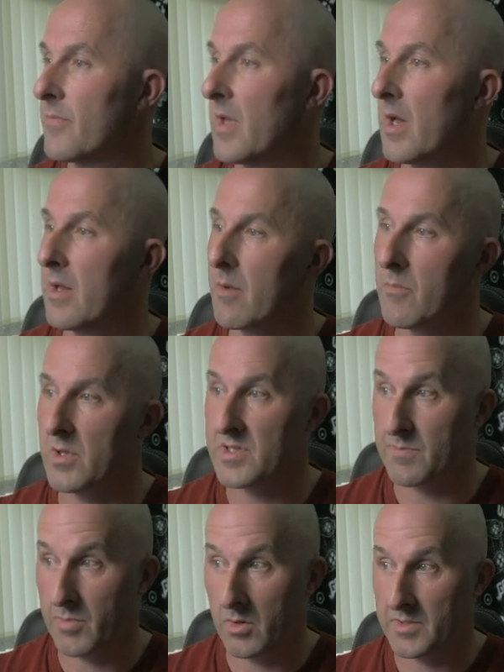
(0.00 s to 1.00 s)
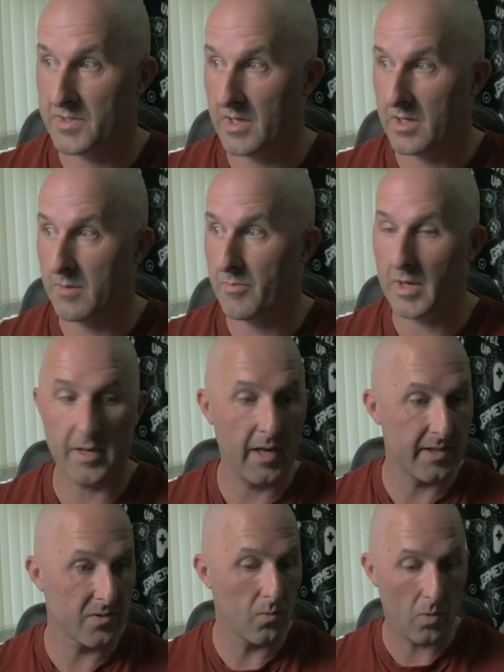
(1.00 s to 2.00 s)
and I'm not sponsored, but
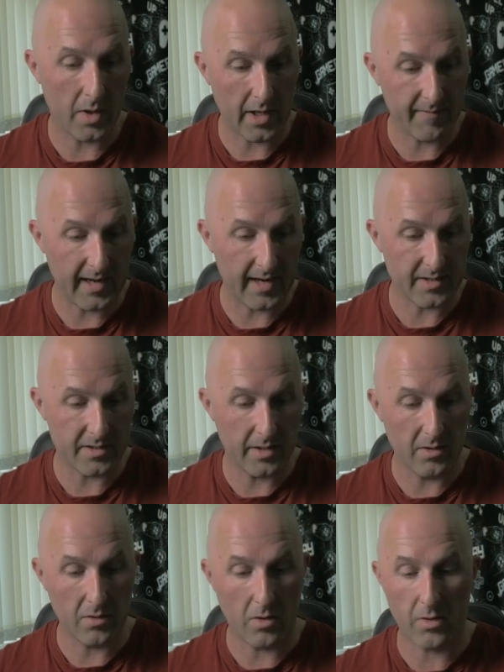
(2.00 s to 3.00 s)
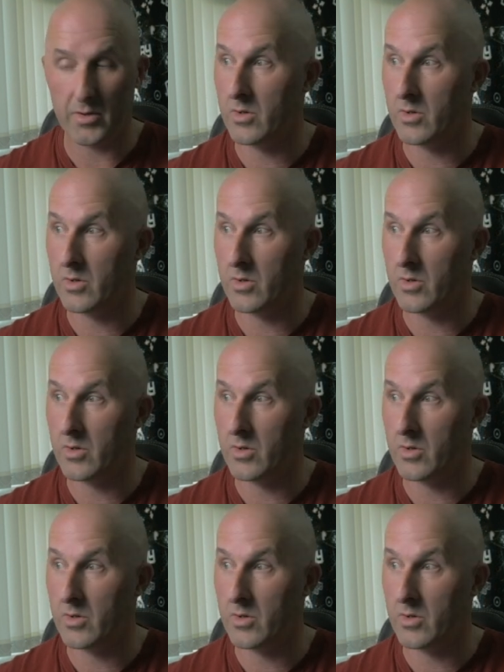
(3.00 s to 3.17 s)
it's what I've actually got